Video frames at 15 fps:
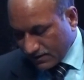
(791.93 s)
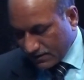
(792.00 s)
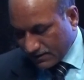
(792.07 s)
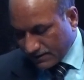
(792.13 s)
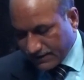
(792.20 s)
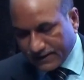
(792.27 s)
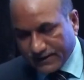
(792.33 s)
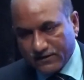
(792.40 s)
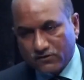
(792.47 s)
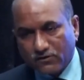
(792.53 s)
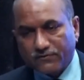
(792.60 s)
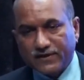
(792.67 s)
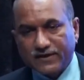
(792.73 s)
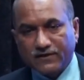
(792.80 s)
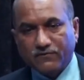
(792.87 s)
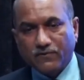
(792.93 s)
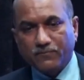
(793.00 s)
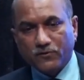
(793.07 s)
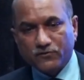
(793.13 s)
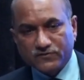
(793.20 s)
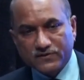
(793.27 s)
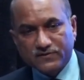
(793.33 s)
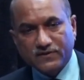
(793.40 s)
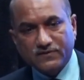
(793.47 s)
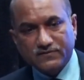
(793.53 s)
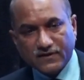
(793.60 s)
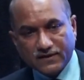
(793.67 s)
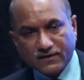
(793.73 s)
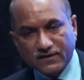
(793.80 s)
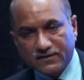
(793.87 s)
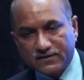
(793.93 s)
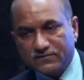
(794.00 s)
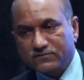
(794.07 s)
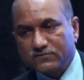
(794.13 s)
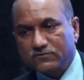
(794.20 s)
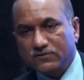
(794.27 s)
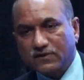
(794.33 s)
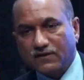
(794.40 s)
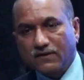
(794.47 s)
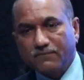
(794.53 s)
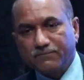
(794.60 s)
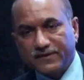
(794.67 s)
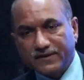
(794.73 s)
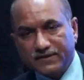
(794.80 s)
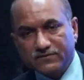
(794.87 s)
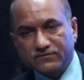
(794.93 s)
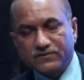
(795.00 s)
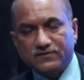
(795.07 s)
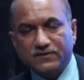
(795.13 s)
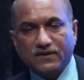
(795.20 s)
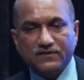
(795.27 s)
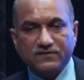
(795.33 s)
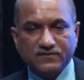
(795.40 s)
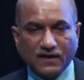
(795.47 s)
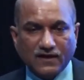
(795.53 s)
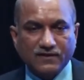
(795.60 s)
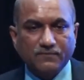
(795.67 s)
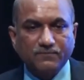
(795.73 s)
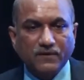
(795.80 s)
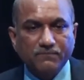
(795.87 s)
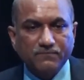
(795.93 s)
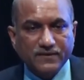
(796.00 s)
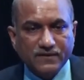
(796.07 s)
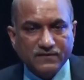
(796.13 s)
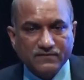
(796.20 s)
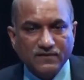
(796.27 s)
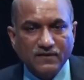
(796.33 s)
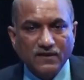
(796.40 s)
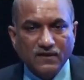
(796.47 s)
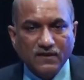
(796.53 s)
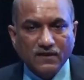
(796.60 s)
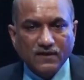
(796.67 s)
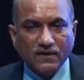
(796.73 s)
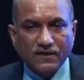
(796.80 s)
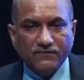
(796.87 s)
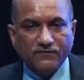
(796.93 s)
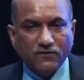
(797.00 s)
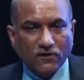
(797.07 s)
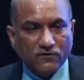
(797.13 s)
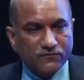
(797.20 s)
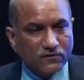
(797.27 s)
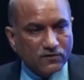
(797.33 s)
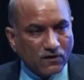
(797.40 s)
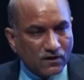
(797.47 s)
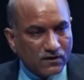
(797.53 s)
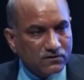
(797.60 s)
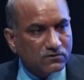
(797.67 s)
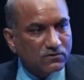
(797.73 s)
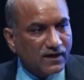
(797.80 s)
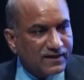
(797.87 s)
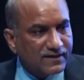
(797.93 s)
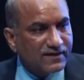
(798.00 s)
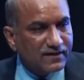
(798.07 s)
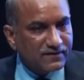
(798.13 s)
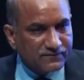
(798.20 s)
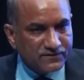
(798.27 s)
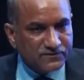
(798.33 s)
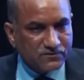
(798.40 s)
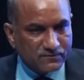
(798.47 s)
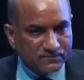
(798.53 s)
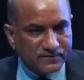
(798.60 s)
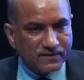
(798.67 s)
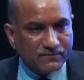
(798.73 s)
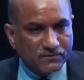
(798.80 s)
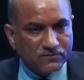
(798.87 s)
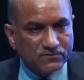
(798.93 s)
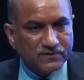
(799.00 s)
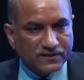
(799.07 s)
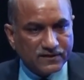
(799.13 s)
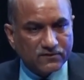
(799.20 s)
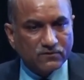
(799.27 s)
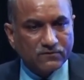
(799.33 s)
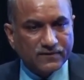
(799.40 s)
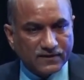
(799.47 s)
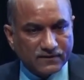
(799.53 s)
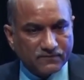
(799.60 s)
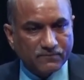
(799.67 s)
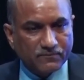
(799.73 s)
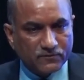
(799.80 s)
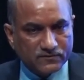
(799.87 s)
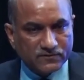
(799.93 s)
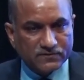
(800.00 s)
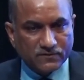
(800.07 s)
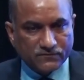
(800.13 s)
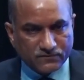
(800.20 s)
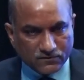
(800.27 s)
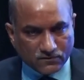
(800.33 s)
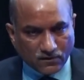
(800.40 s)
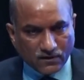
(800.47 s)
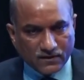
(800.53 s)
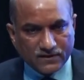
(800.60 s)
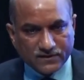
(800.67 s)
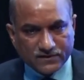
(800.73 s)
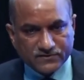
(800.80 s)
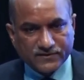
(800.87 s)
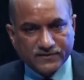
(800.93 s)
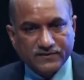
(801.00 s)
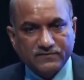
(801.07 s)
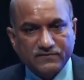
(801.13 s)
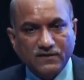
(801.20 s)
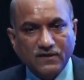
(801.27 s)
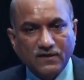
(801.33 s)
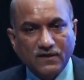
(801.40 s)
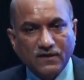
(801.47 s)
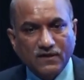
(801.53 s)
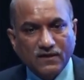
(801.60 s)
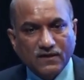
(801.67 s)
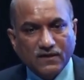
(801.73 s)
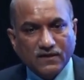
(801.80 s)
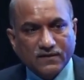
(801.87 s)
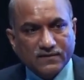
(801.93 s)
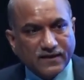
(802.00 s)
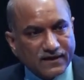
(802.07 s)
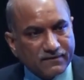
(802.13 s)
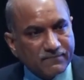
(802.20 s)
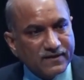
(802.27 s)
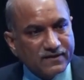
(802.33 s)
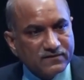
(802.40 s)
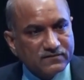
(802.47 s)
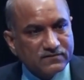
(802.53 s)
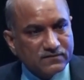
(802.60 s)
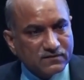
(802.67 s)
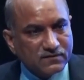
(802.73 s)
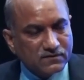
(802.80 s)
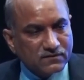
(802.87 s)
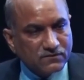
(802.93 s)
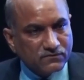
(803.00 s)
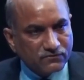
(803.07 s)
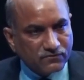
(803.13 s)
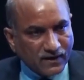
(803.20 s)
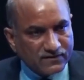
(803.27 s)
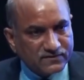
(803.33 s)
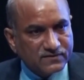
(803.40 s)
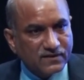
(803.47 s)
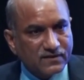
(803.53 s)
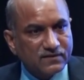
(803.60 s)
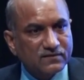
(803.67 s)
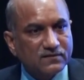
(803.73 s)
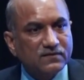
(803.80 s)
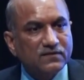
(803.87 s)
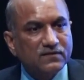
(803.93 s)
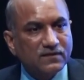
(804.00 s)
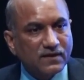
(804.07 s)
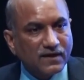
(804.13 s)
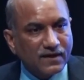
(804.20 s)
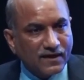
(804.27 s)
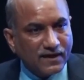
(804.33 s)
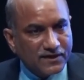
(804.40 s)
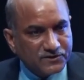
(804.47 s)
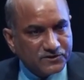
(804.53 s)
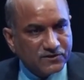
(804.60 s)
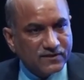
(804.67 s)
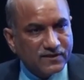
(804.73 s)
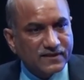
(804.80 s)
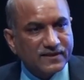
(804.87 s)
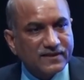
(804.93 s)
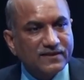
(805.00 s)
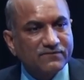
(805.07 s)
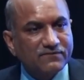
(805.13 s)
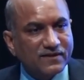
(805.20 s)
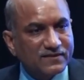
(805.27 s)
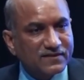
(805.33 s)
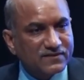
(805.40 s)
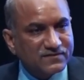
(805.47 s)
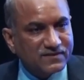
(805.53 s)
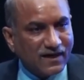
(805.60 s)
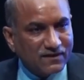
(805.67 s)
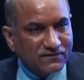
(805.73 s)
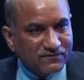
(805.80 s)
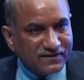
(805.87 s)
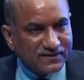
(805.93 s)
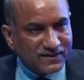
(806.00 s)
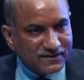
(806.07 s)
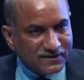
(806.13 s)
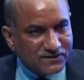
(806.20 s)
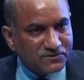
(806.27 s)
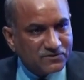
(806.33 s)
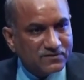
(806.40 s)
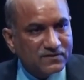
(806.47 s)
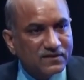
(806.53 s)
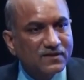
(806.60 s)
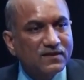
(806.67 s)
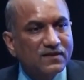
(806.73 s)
re-innovate our procedures, at least to the companies which are startup companies, if not for all, though ideally we should be able to re-innovate our procedure for all industries. That means faster, assurity. When they start working, they should be